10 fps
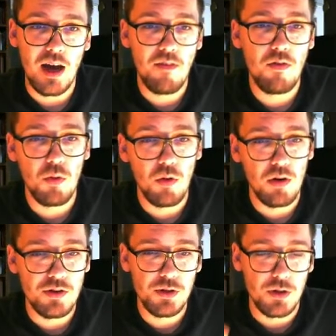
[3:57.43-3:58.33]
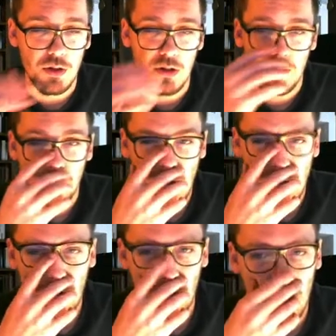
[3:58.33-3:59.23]
everyone should
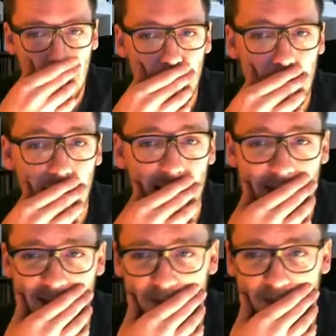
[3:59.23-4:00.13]
have a look at, because